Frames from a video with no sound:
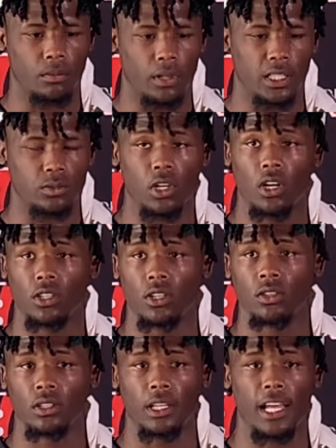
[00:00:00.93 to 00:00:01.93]
As we all
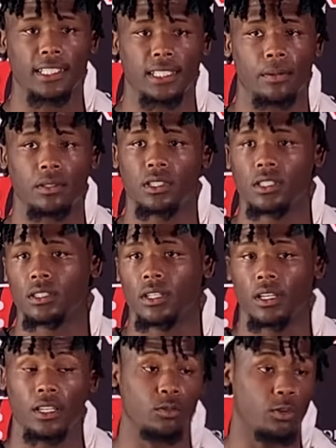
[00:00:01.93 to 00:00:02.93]
know, the last game of the season
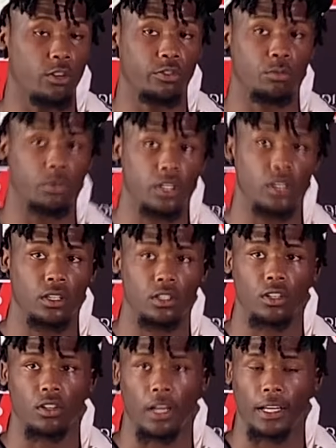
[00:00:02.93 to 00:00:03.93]
didn't end well for me. You
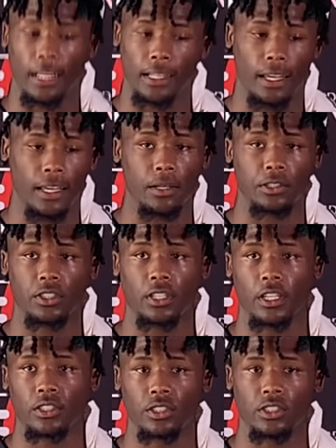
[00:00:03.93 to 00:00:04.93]
know, I got that hamstring
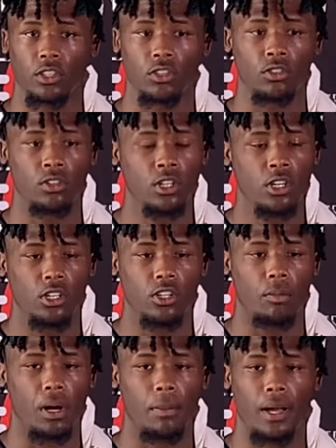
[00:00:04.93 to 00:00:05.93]
injury, so, you
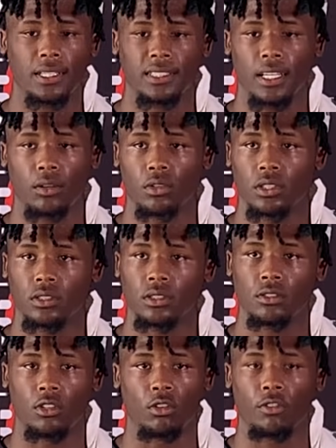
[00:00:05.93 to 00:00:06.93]
know, my mindset was,
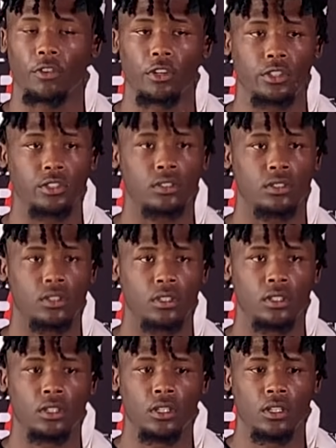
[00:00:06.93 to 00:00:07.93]
you know, the first,
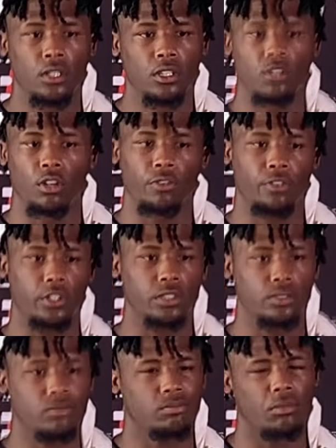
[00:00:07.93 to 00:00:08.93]
you know,
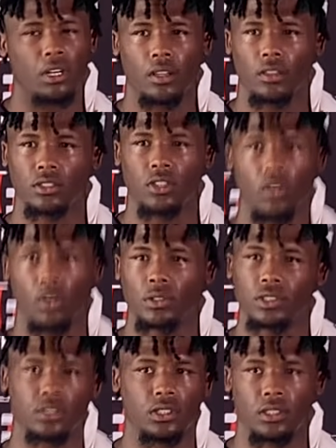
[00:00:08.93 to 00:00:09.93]
first month or so, I
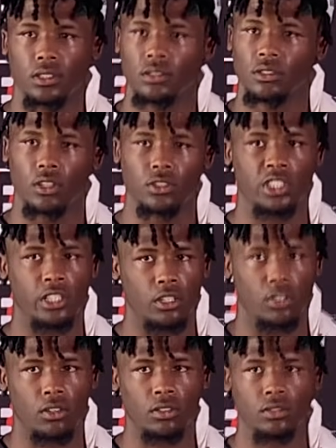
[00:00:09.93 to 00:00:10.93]
was just, you know,
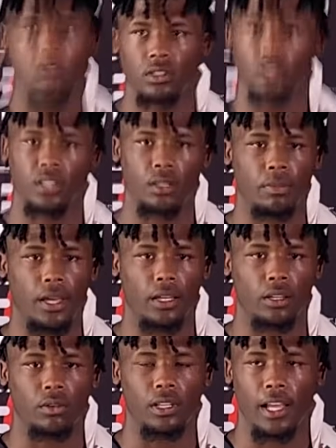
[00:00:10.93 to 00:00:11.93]
chill, just sit back
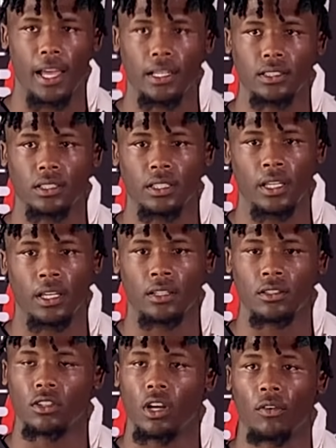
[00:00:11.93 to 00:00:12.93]
and relax, and then,
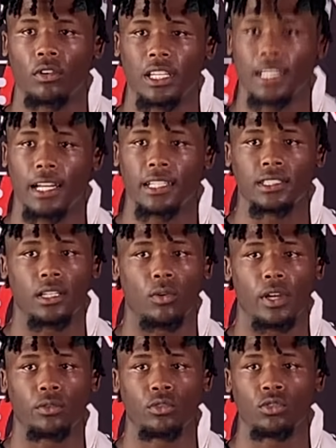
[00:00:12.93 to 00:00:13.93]
you know, I really got into the
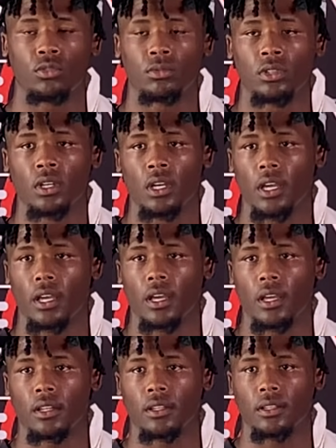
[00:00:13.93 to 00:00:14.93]
weight room, and
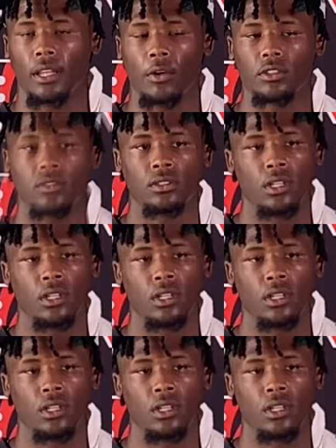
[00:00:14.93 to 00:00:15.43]
that was